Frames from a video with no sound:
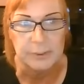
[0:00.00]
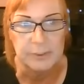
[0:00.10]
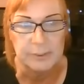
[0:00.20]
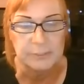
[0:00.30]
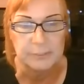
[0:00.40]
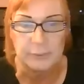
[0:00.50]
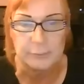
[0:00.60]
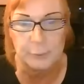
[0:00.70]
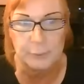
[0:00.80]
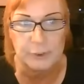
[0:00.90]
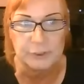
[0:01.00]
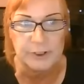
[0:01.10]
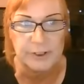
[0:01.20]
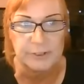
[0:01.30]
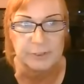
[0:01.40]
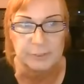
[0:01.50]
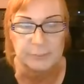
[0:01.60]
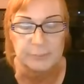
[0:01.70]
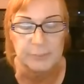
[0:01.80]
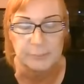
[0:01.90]
and ruin his chances of
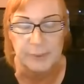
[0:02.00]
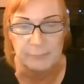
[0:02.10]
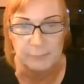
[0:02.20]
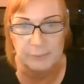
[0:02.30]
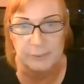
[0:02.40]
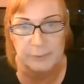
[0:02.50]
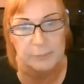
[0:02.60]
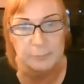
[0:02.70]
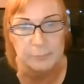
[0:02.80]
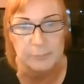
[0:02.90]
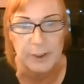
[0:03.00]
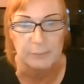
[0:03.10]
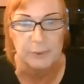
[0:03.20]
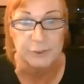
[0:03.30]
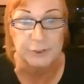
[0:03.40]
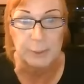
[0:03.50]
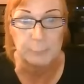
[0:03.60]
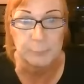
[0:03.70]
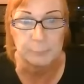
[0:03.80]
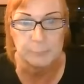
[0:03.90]
having a
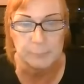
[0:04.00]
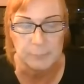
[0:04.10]
stable